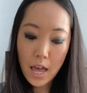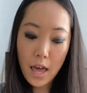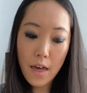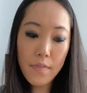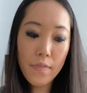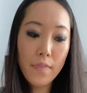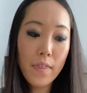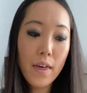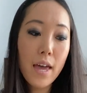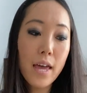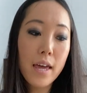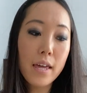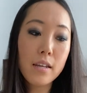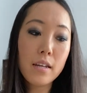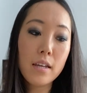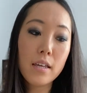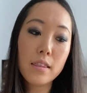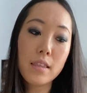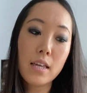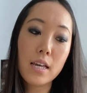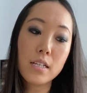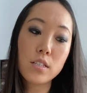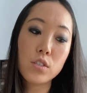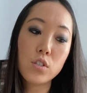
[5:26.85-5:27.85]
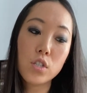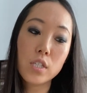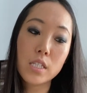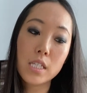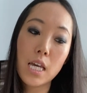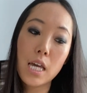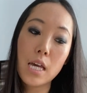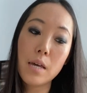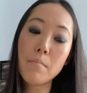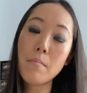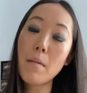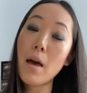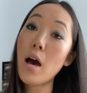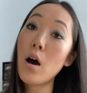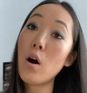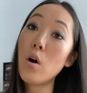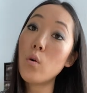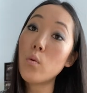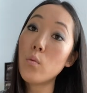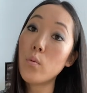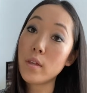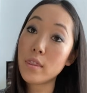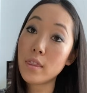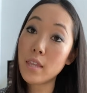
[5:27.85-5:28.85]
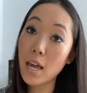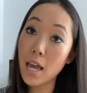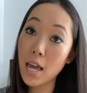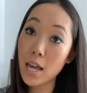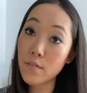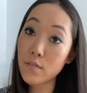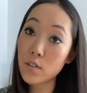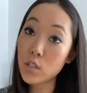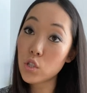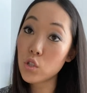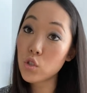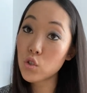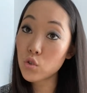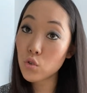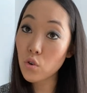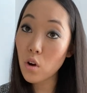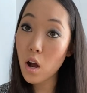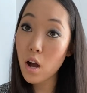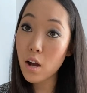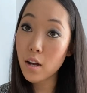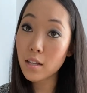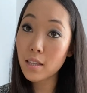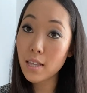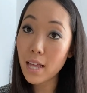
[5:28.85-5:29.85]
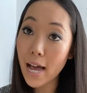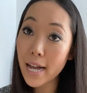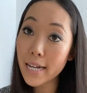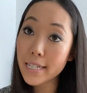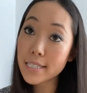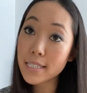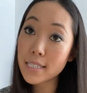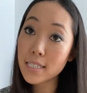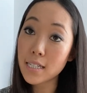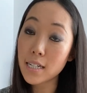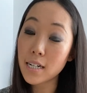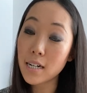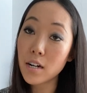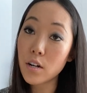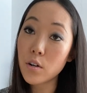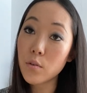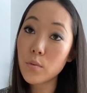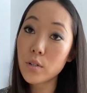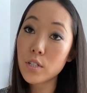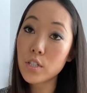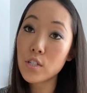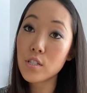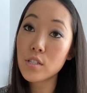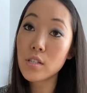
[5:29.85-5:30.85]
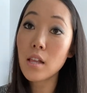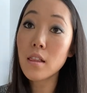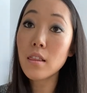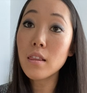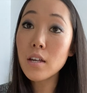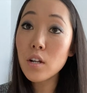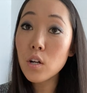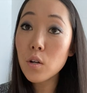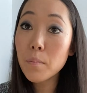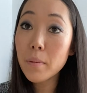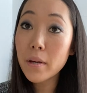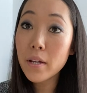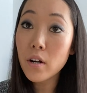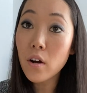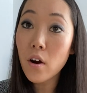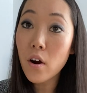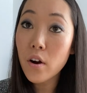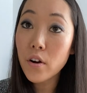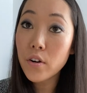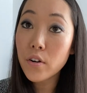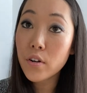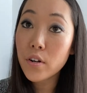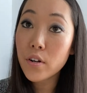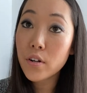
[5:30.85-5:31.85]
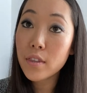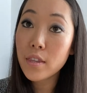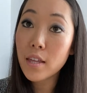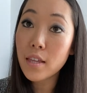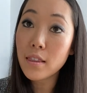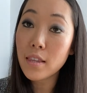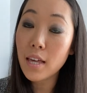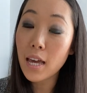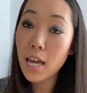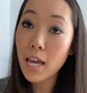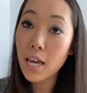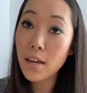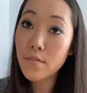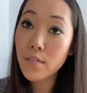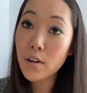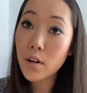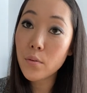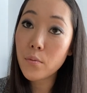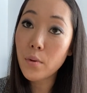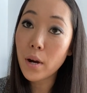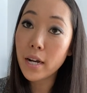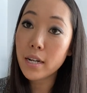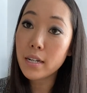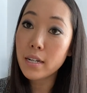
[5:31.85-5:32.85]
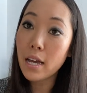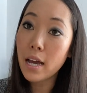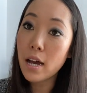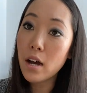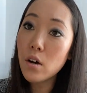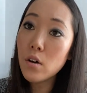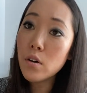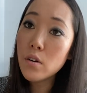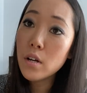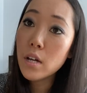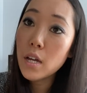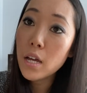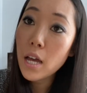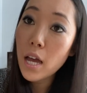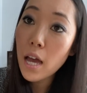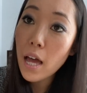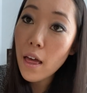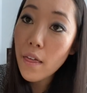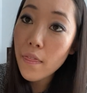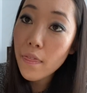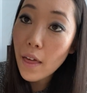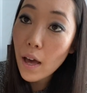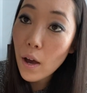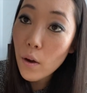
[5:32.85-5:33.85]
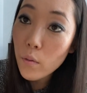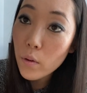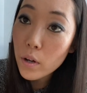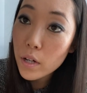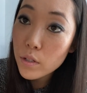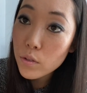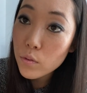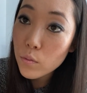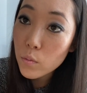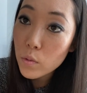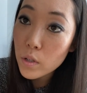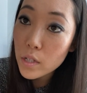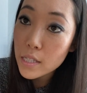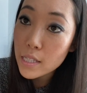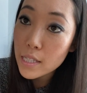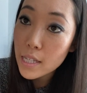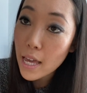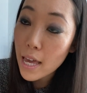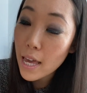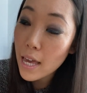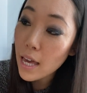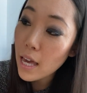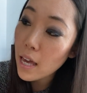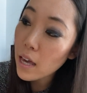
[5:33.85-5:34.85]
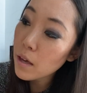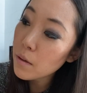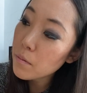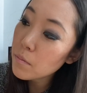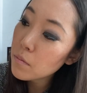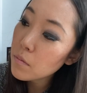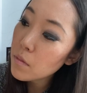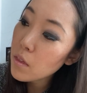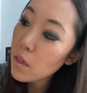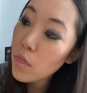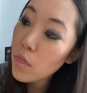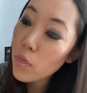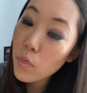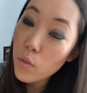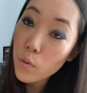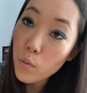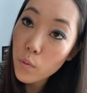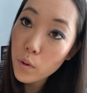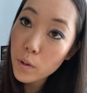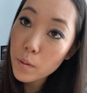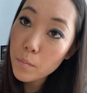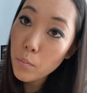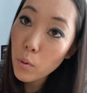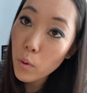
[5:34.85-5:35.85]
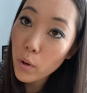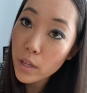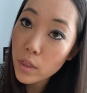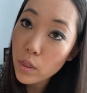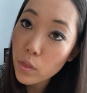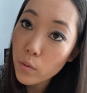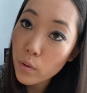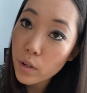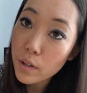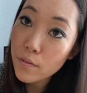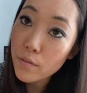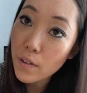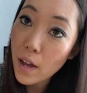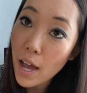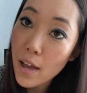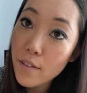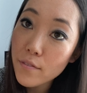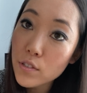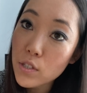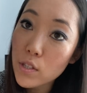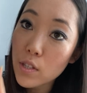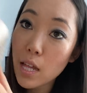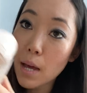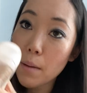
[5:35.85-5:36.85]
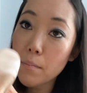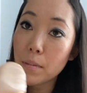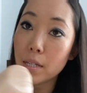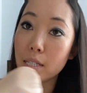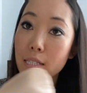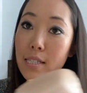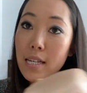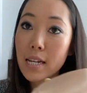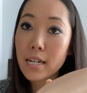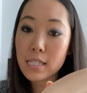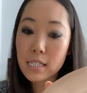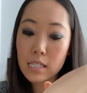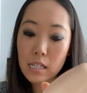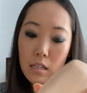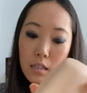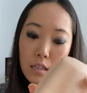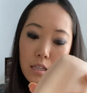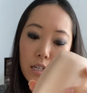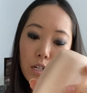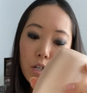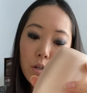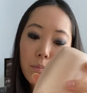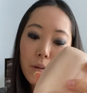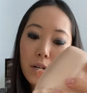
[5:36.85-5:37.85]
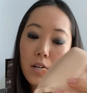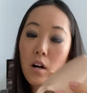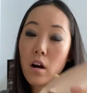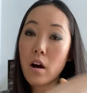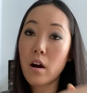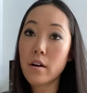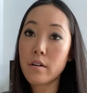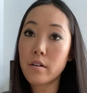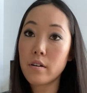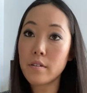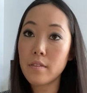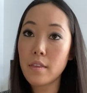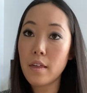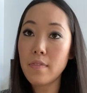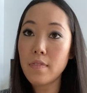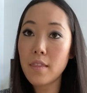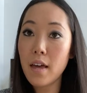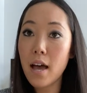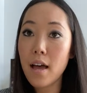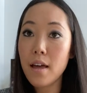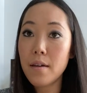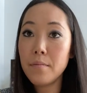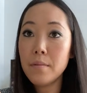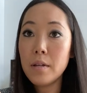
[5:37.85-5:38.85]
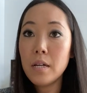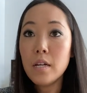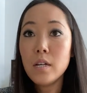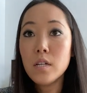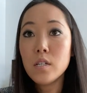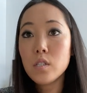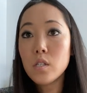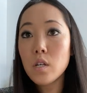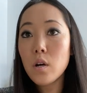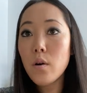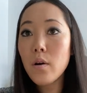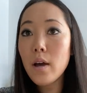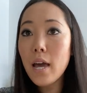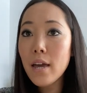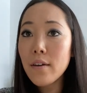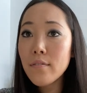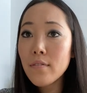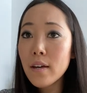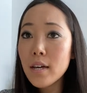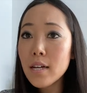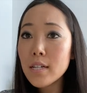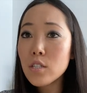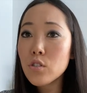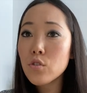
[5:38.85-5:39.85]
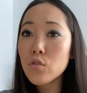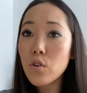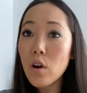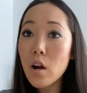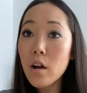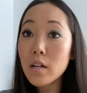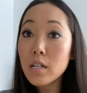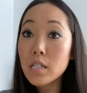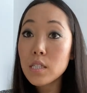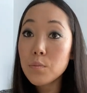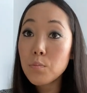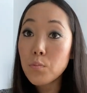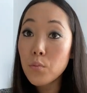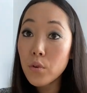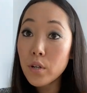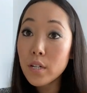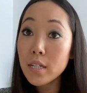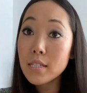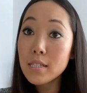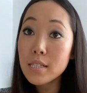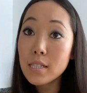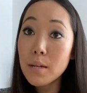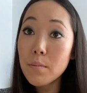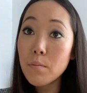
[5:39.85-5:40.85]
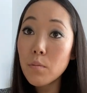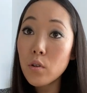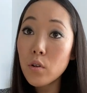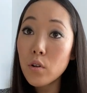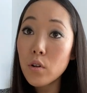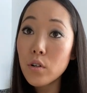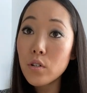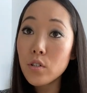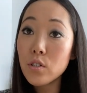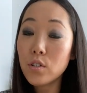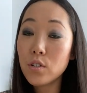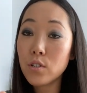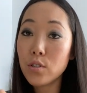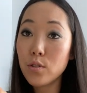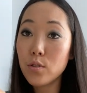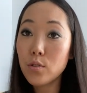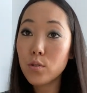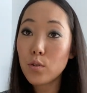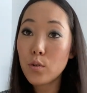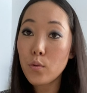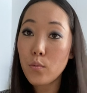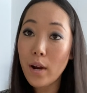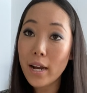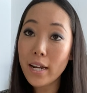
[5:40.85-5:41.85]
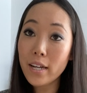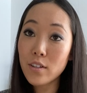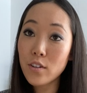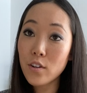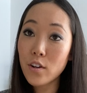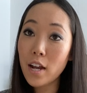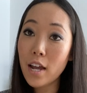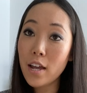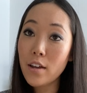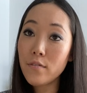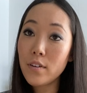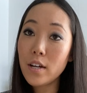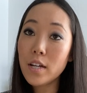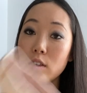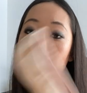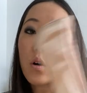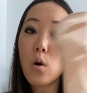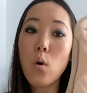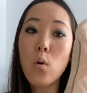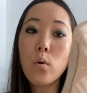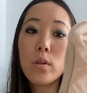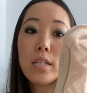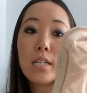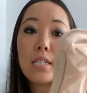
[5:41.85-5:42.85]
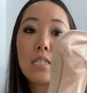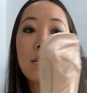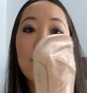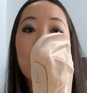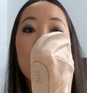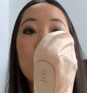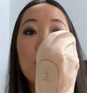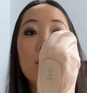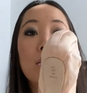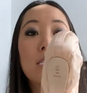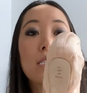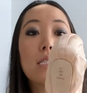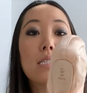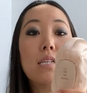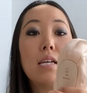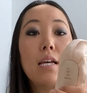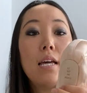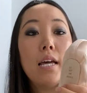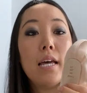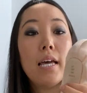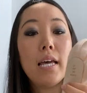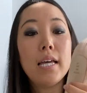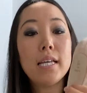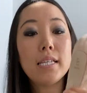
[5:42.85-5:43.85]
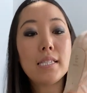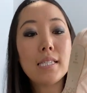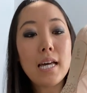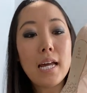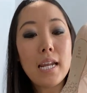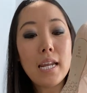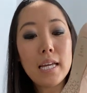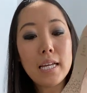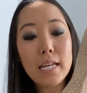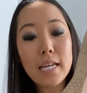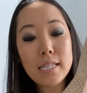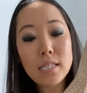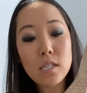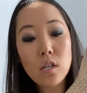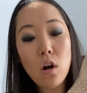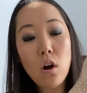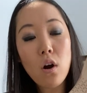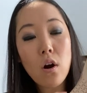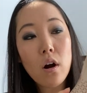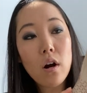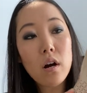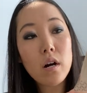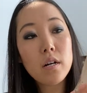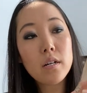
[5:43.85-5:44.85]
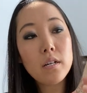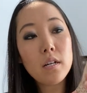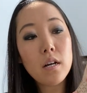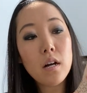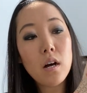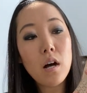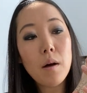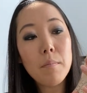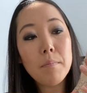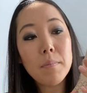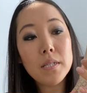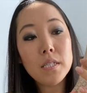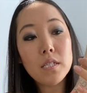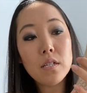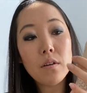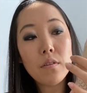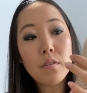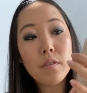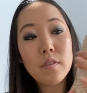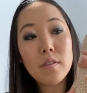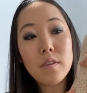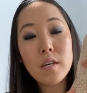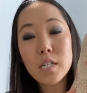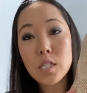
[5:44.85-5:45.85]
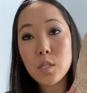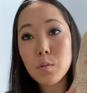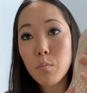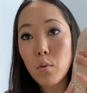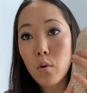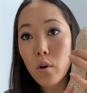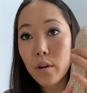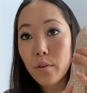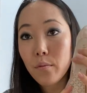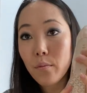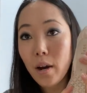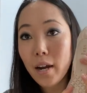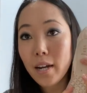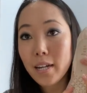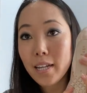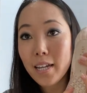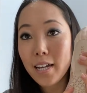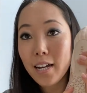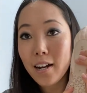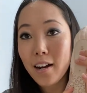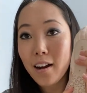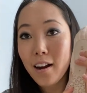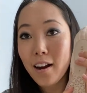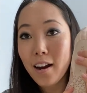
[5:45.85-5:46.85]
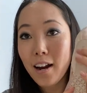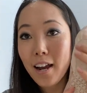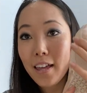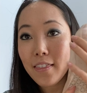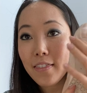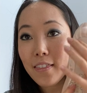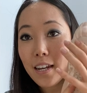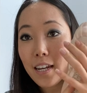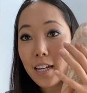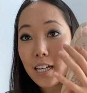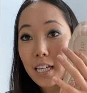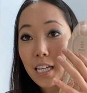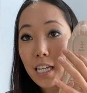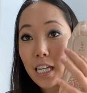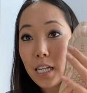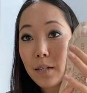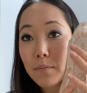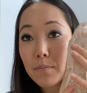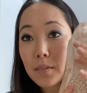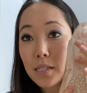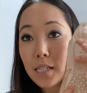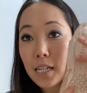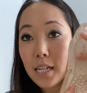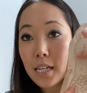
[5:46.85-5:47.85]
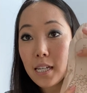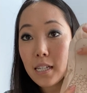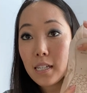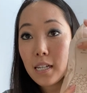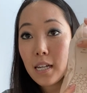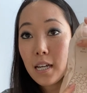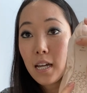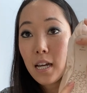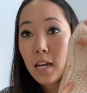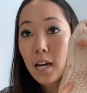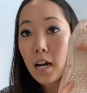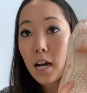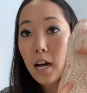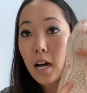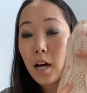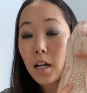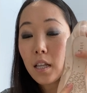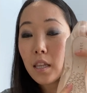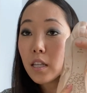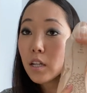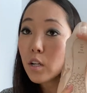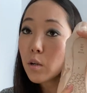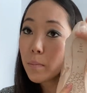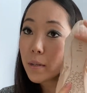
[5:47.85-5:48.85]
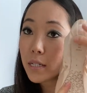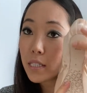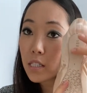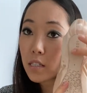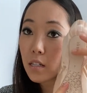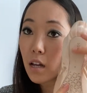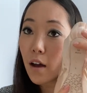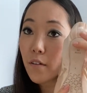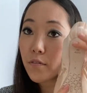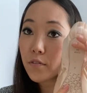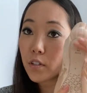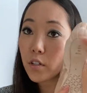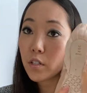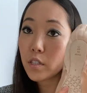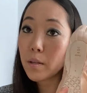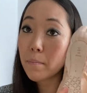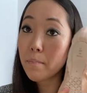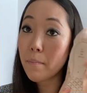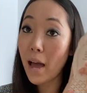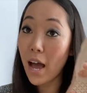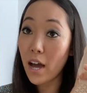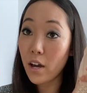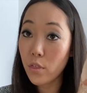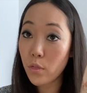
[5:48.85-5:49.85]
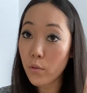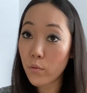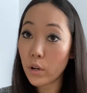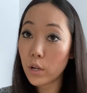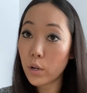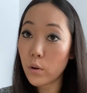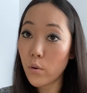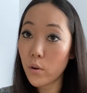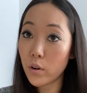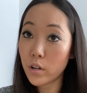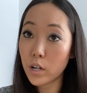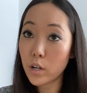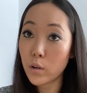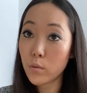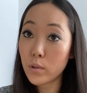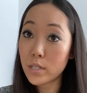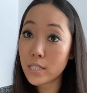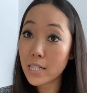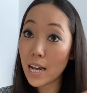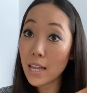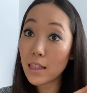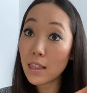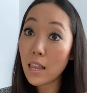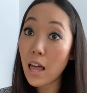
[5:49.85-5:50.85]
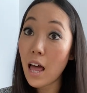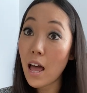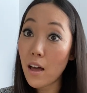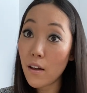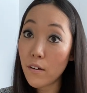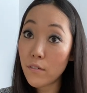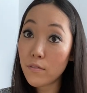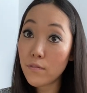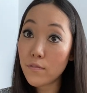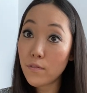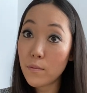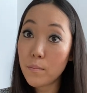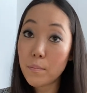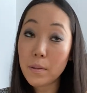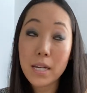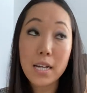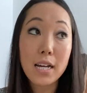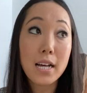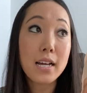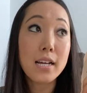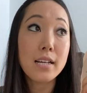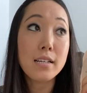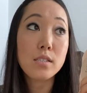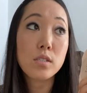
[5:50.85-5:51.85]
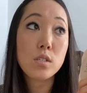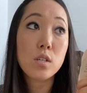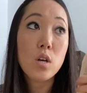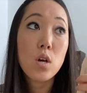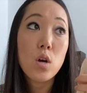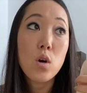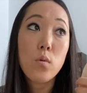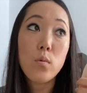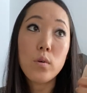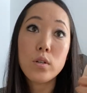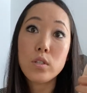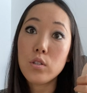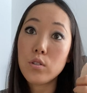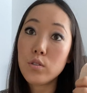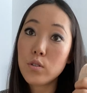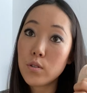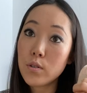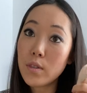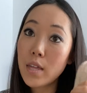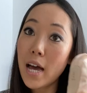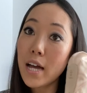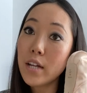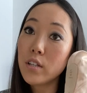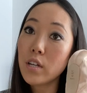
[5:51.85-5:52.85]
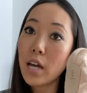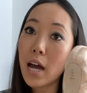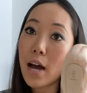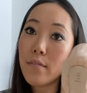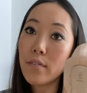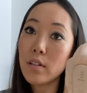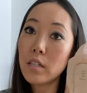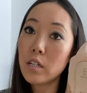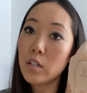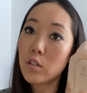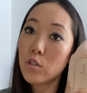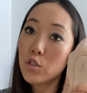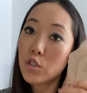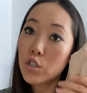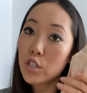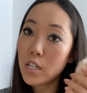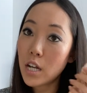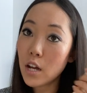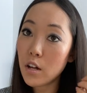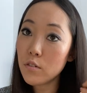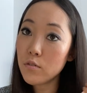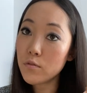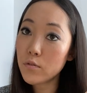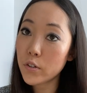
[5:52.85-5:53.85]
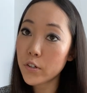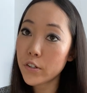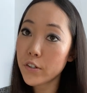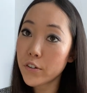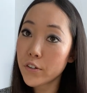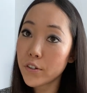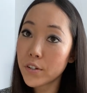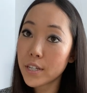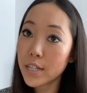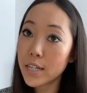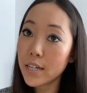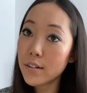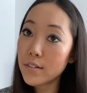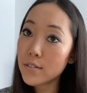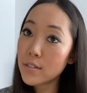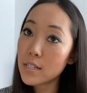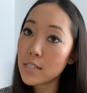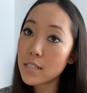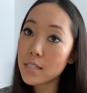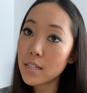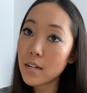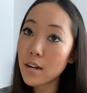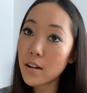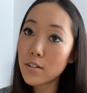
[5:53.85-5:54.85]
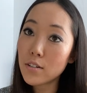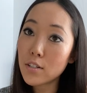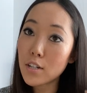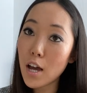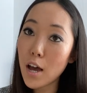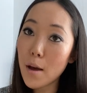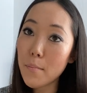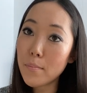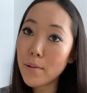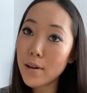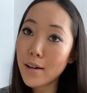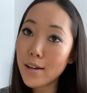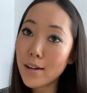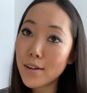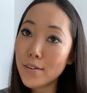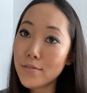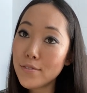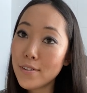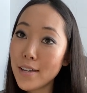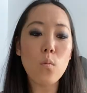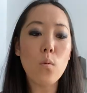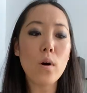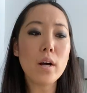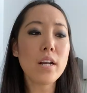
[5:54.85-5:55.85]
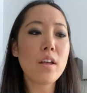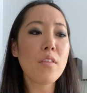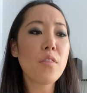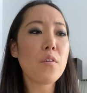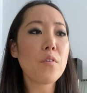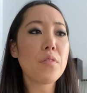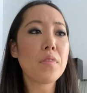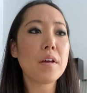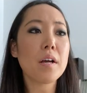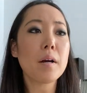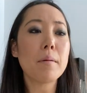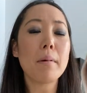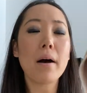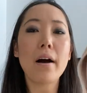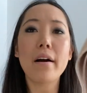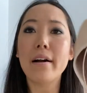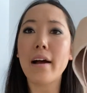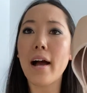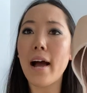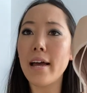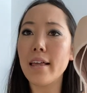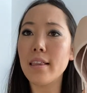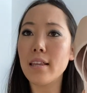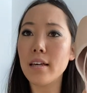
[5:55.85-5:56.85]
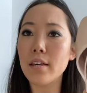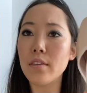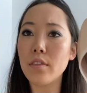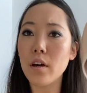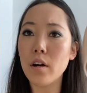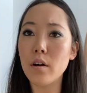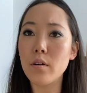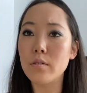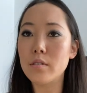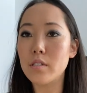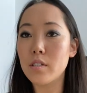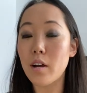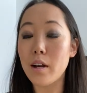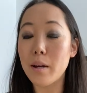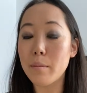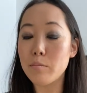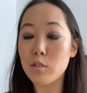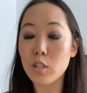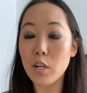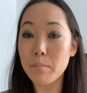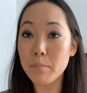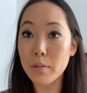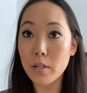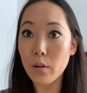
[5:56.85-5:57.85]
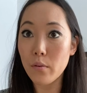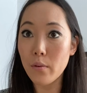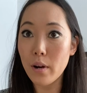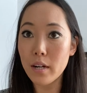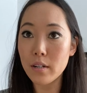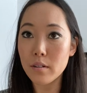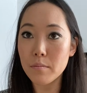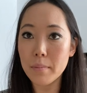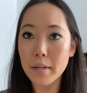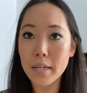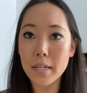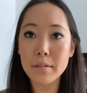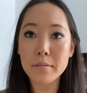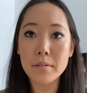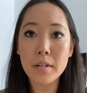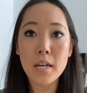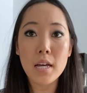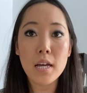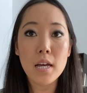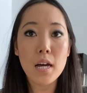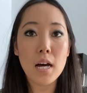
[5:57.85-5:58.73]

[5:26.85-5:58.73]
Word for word: And then they just came out with the Ava Strong last year, which is a little bit harder than the Ava right now. And that one will say 0.35. So that means that it's a little bit harder than that. So Ava Strong is pretty similar to the regular Ava. The only difference is that it gets hard up until this point right here, and then it keeps it a little bit softer in the back three quarter, which I love because when you do that, you have a little shelf for your heel to sit on top of. One other thing about Kylee though, sorry, I'm jumping around a bit.